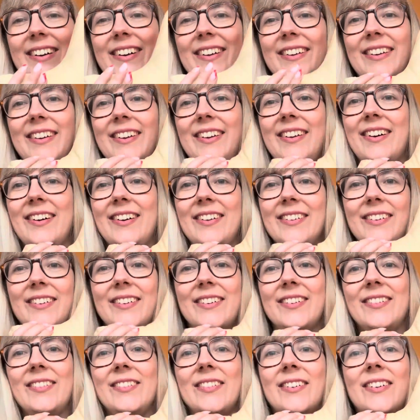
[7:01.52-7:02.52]
You can't
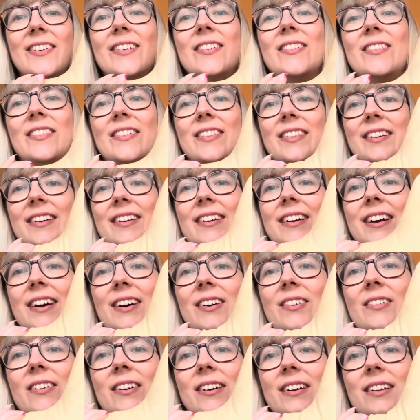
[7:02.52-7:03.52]
go wrong with a
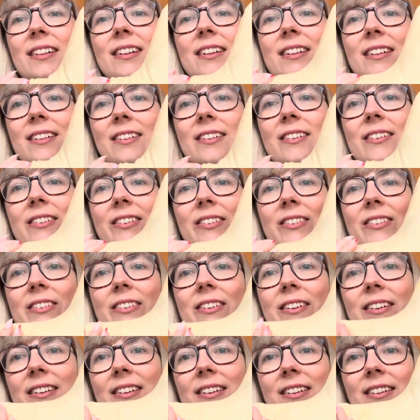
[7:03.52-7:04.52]
kawaii little
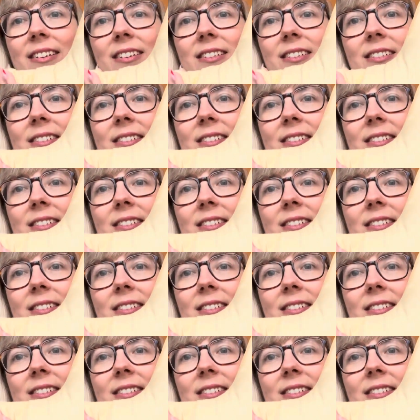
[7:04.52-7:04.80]
cushion.